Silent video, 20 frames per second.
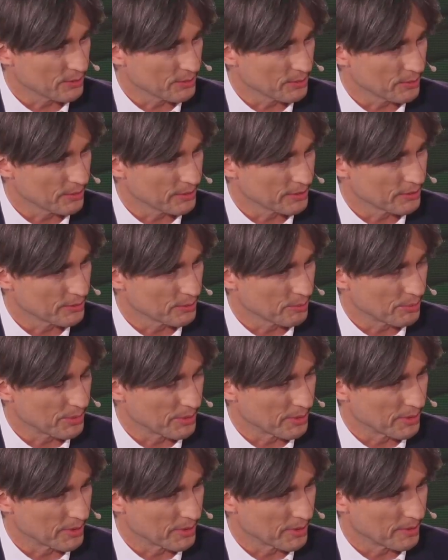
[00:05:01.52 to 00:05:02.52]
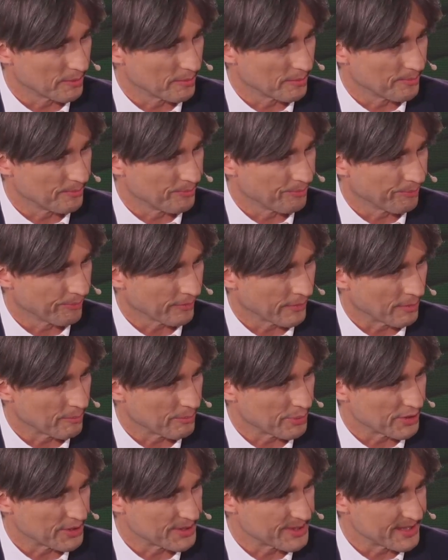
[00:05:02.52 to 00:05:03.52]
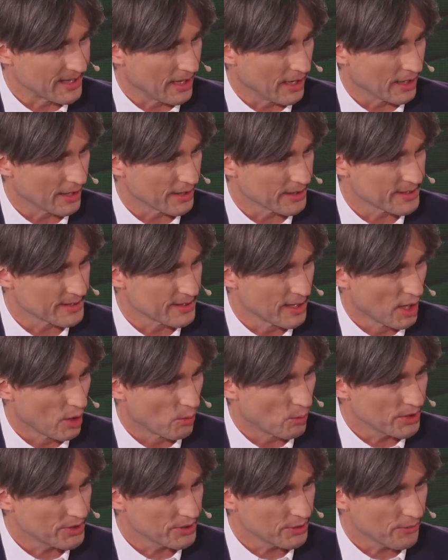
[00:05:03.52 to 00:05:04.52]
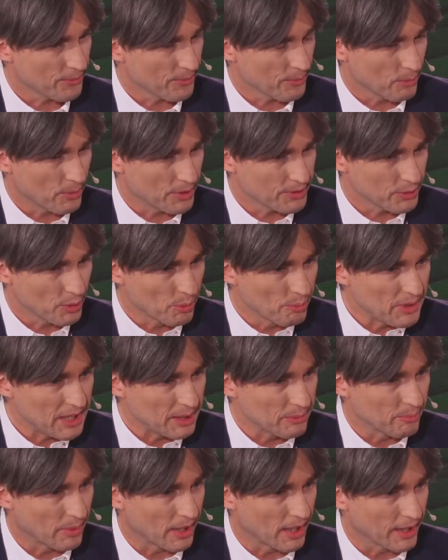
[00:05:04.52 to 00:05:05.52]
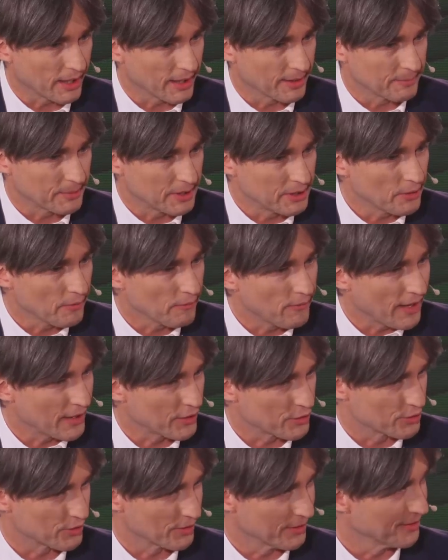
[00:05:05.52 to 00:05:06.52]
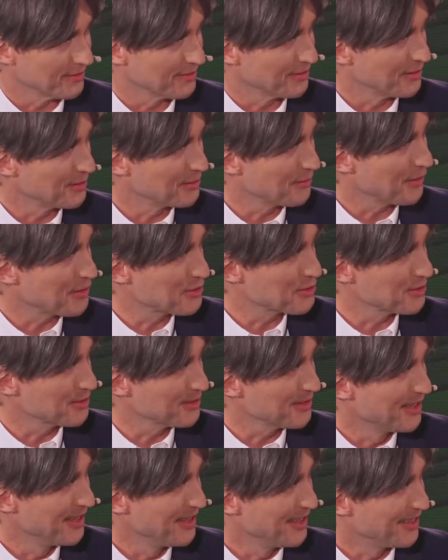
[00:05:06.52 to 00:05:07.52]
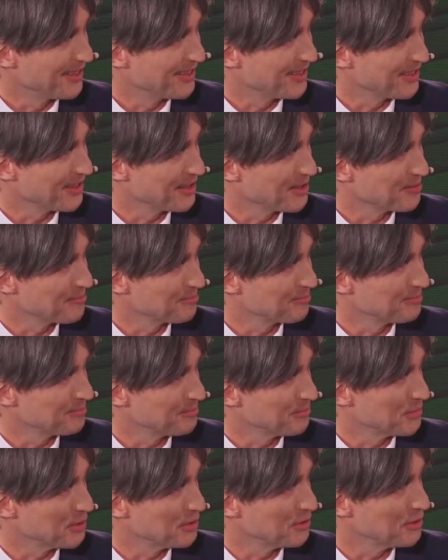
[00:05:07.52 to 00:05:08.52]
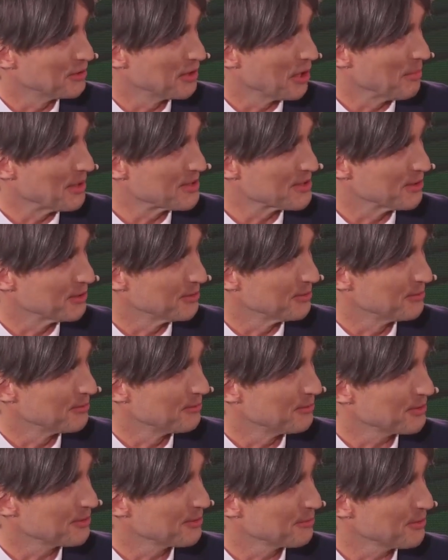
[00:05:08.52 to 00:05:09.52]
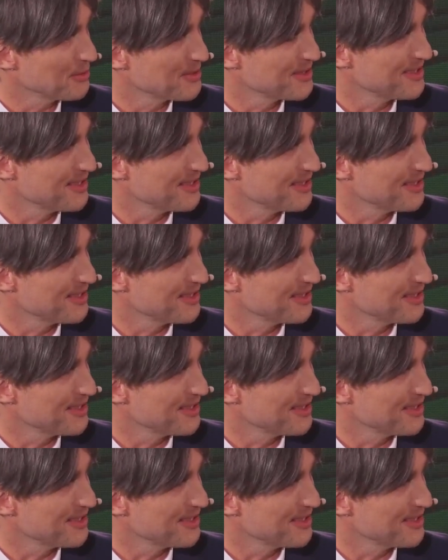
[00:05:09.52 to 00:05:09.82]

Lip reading: to precise what do you mean by innovation? Innovation in Amazon. What's